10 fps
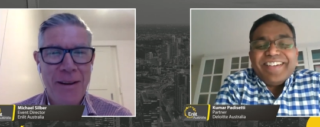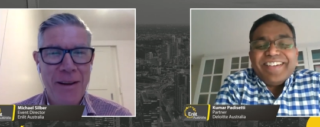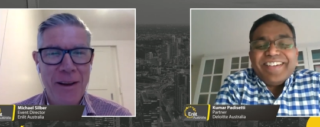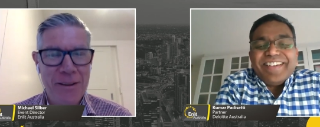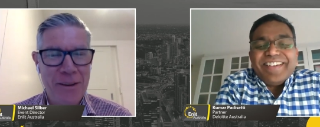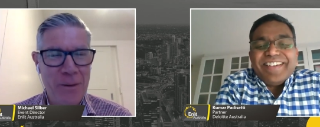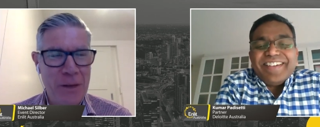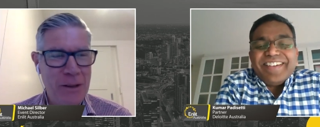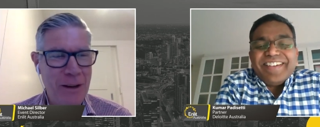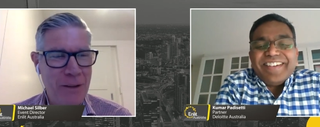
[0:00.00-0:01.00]
Speaker 1: Uh, it's going to
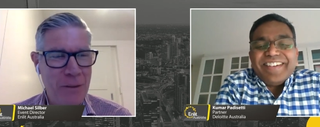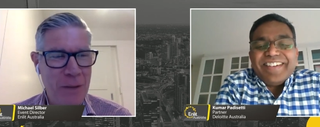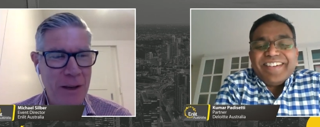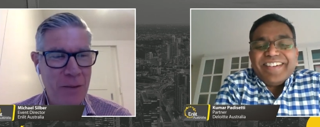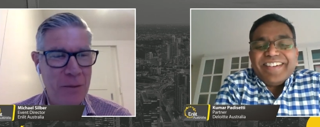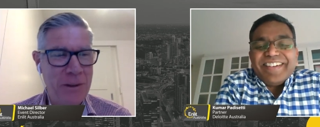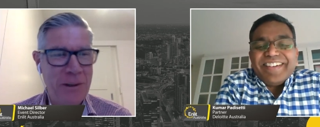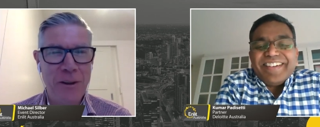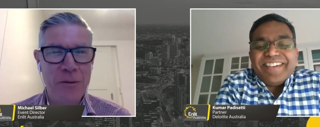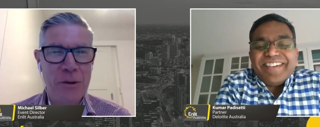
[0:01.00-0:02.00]
be a lively panel,
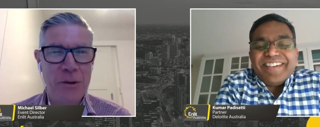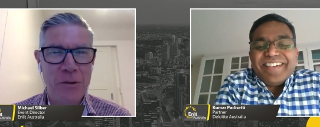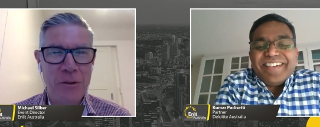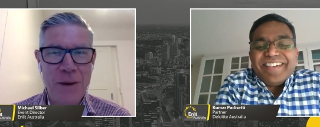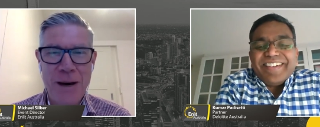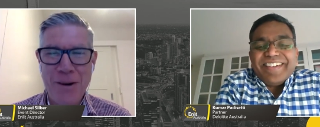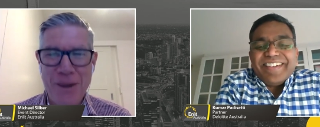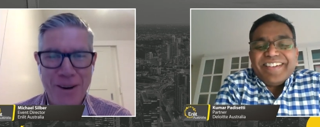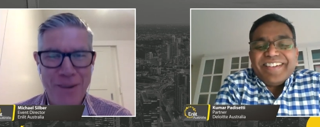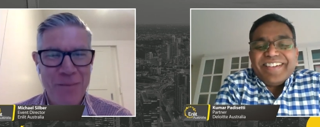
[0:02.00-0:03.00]
particularly with you as the
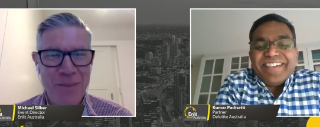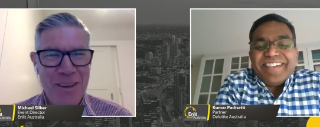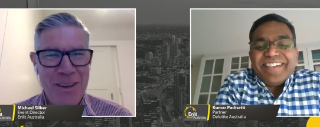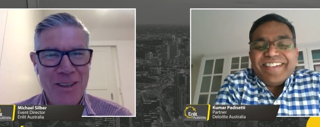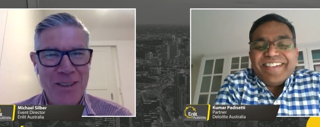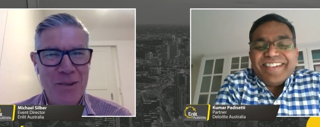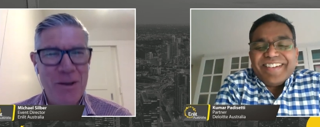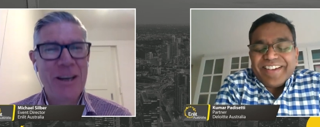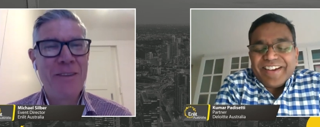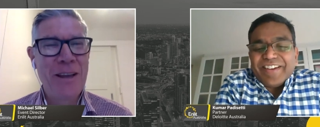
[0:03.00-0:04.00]
moderator.
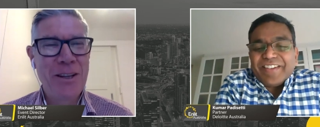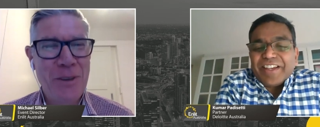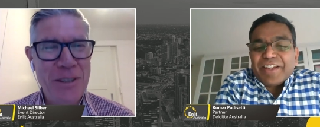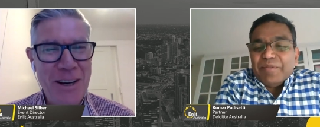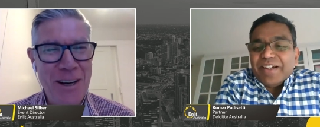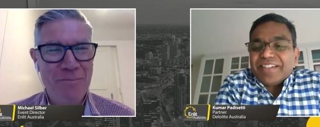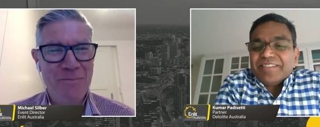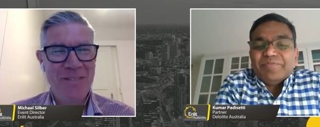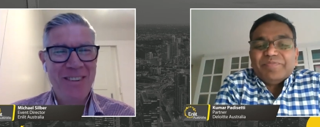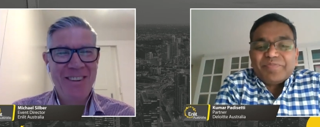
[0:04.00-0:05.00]
So, again, ah, thanks for your time.
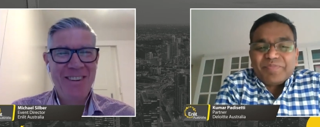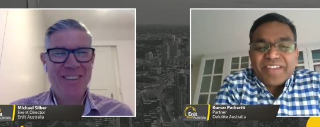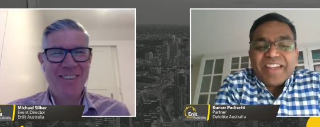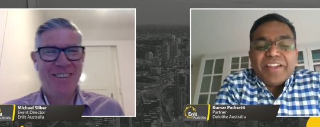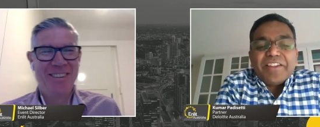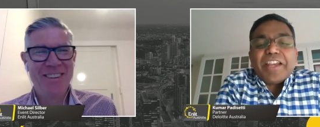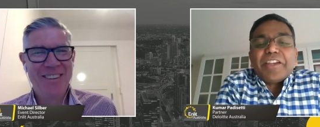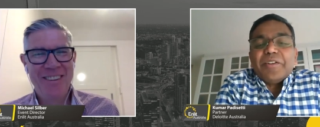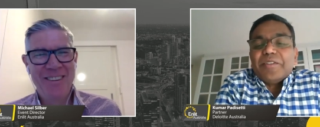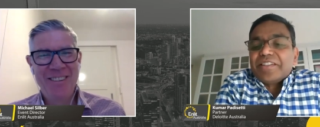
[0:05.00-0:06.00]

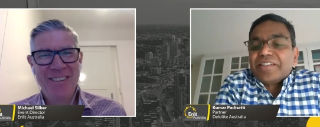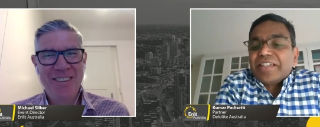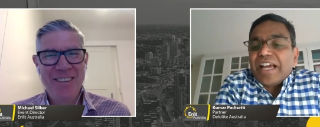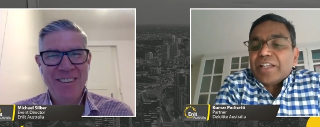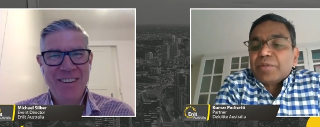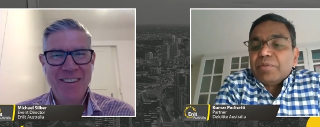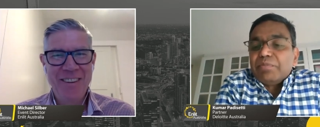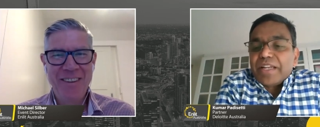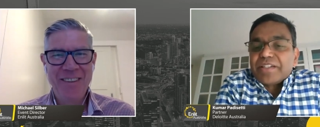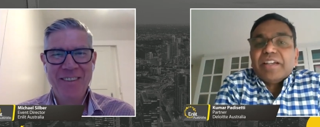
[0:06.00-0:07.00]
Speaker 2: Thank you. It's, uh, it's been a
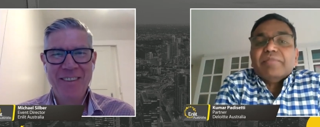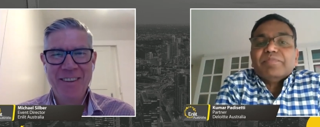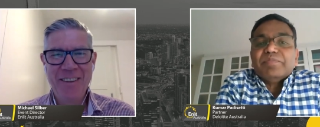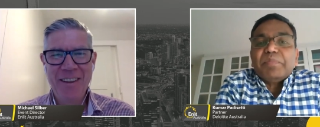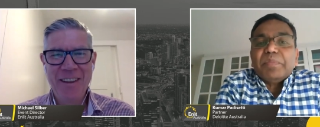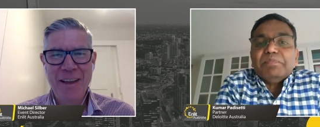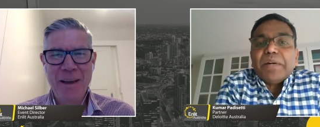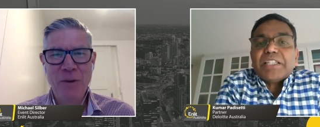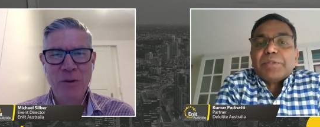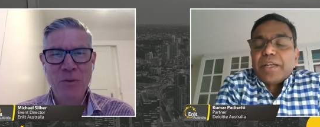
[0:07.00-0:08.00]
pleasure
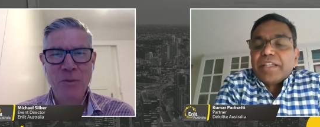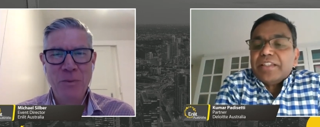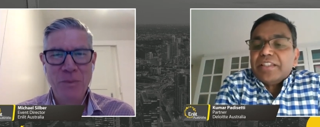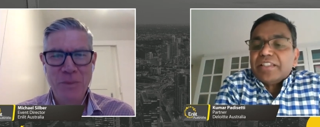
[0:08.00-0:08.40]
participating we'll, in